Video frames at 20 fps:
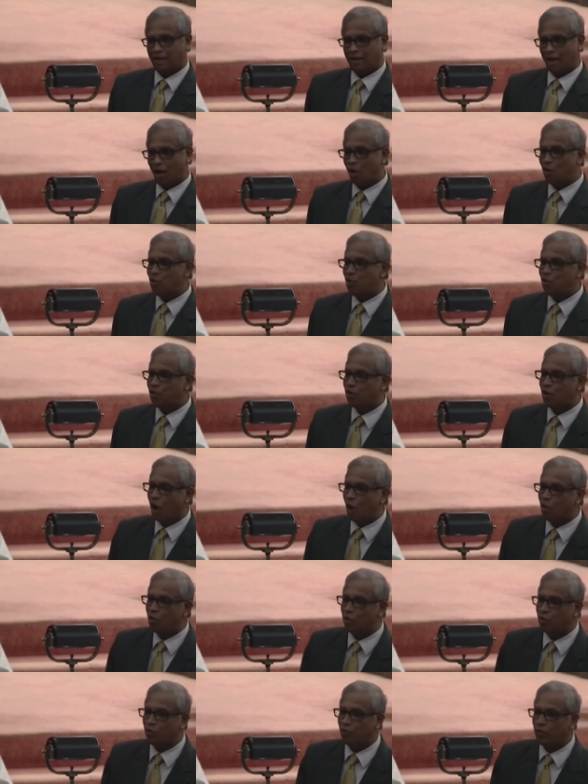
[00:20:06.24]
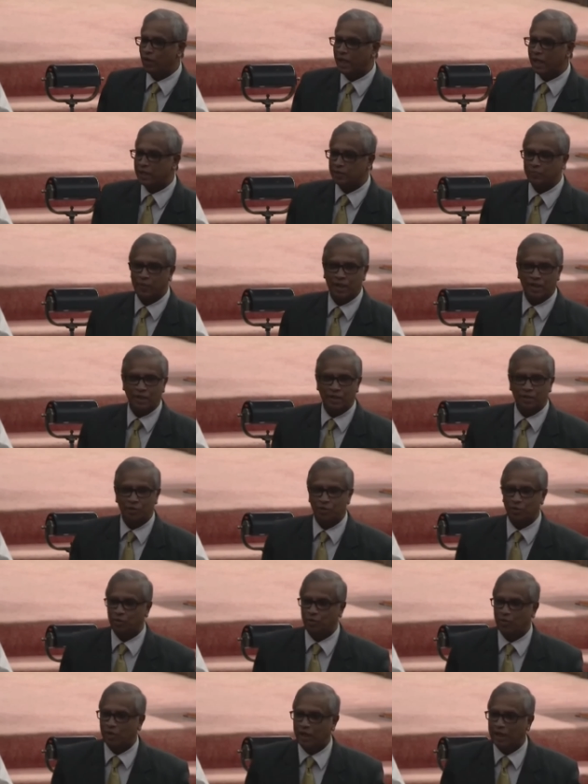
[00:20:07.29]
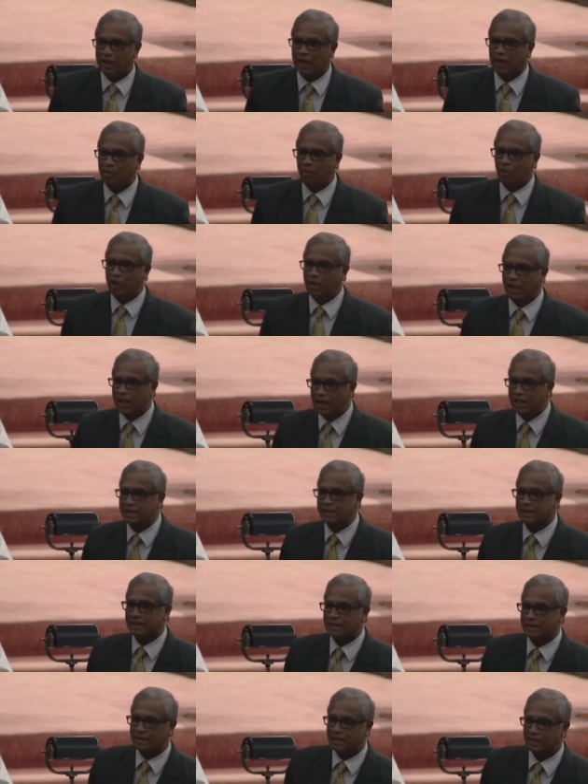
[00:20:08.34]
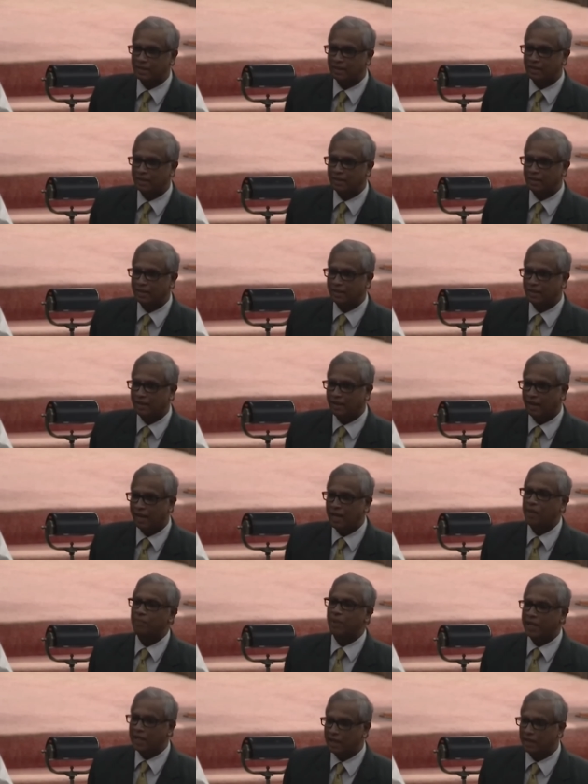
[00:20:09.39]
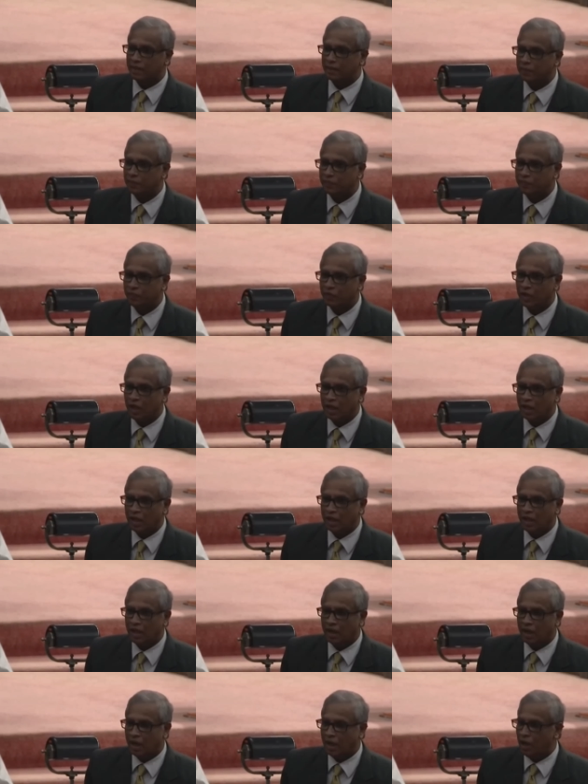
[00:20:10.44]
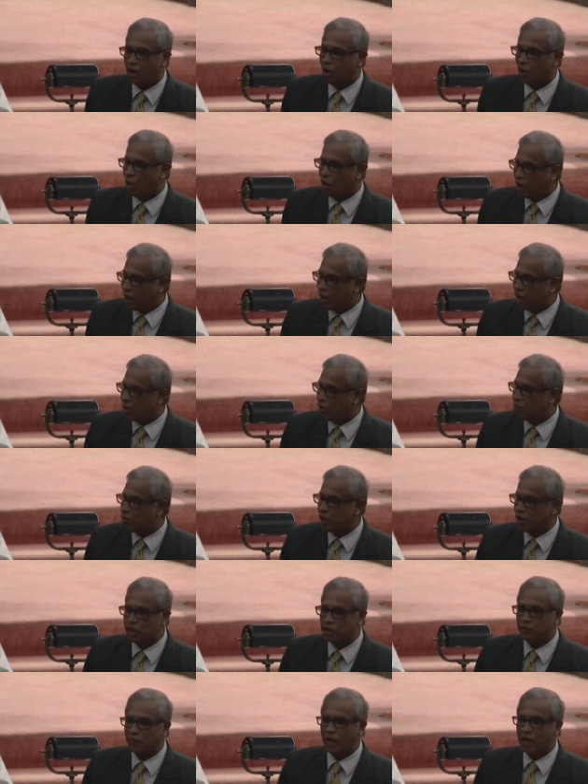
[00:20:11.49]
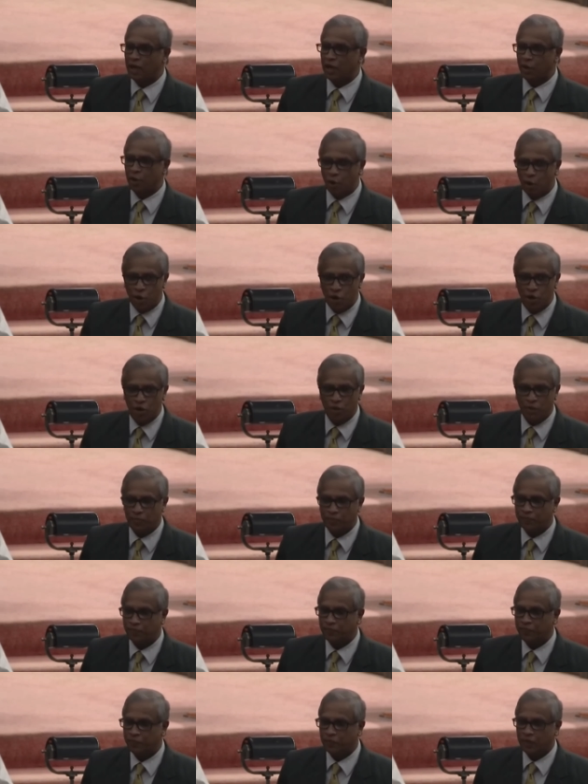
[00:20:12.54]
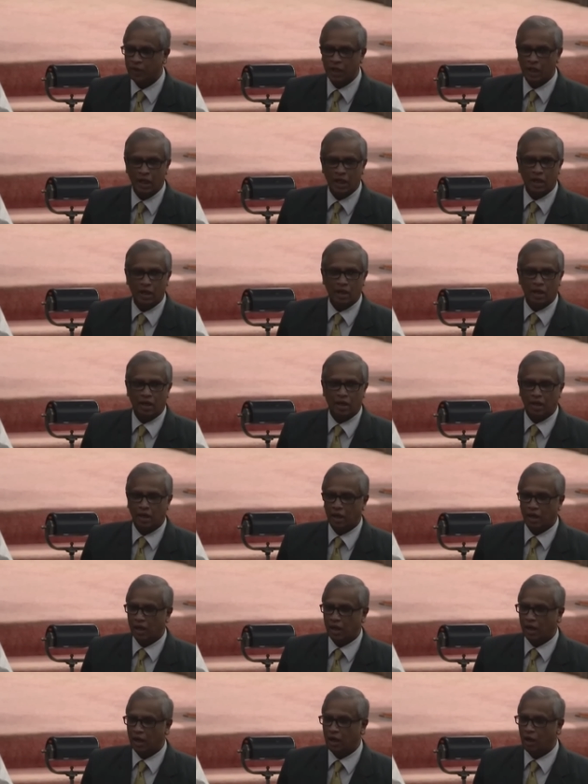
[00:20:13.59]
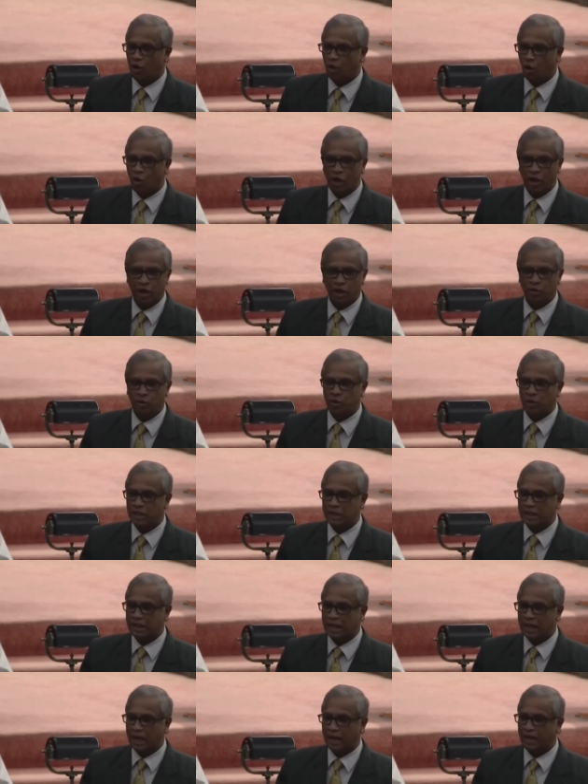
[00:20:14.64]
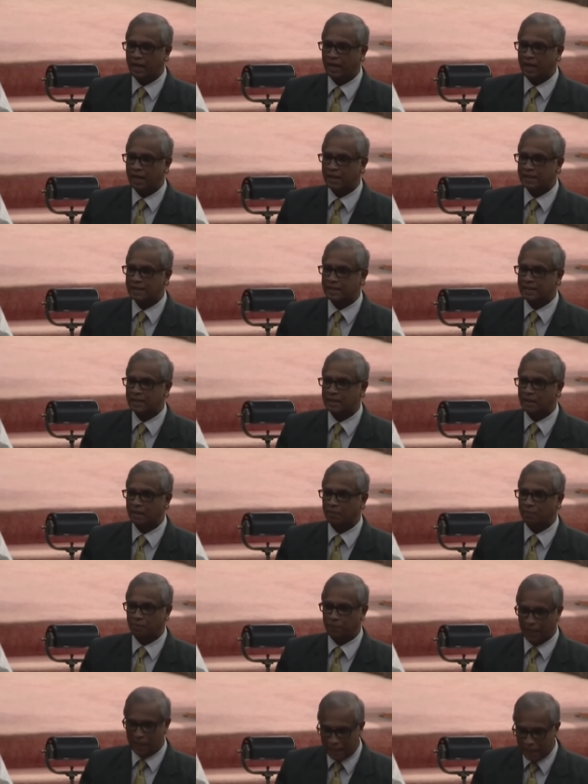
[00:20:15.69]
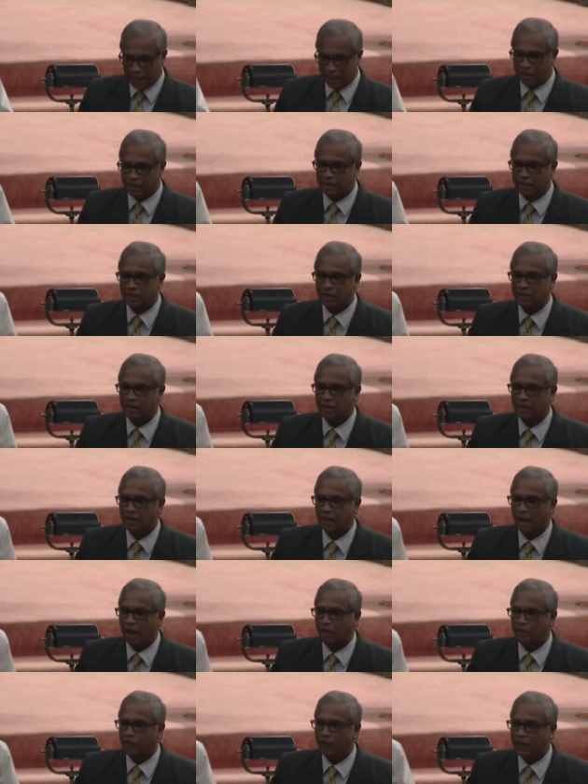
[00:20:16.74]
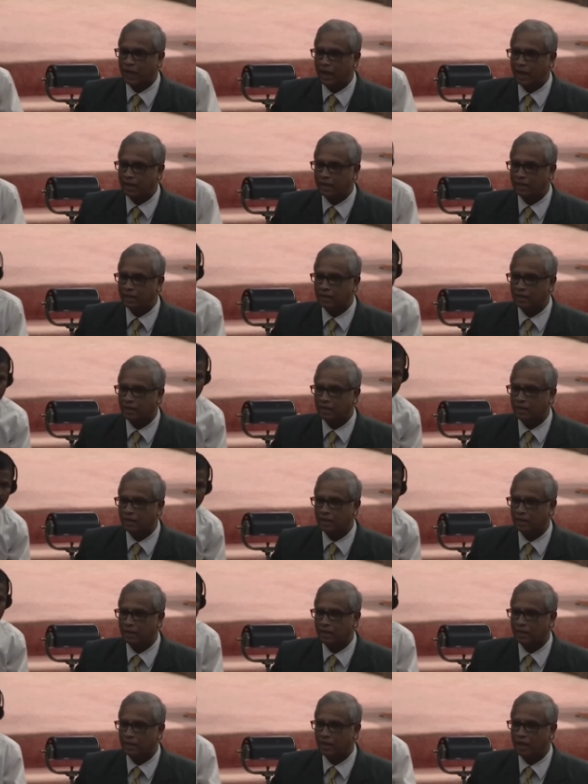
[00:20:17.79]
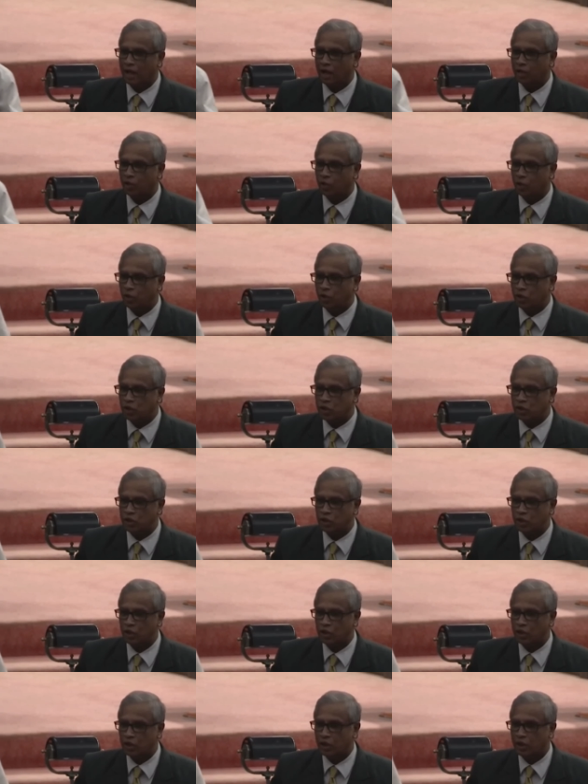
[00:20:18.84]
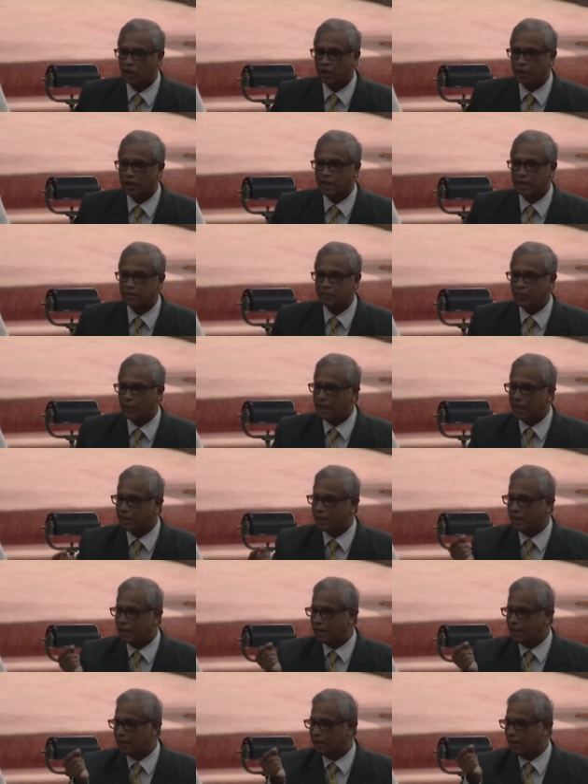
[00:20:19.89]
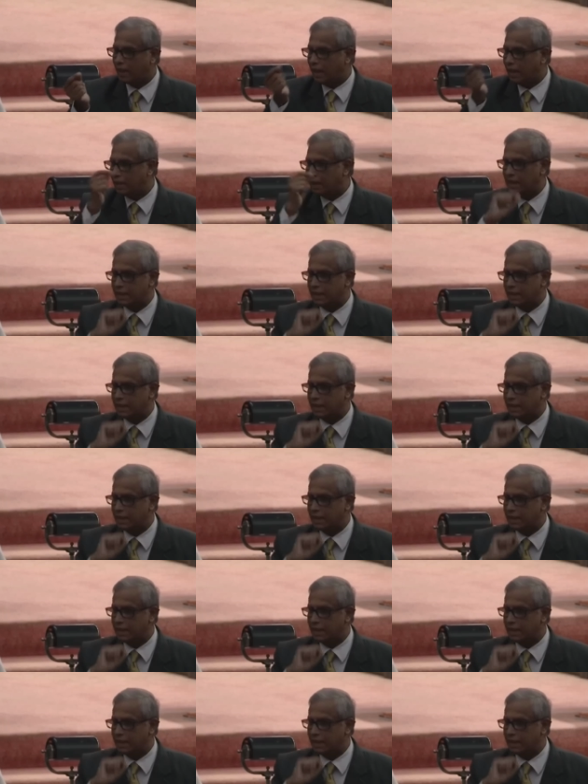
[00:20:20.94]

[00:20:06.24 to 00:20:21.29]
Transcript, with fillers: how do we expect you to treat anybody else any better? A lawyer who is well known, a lawyer who is regarded as a brilliant advocate in our courts is being treated like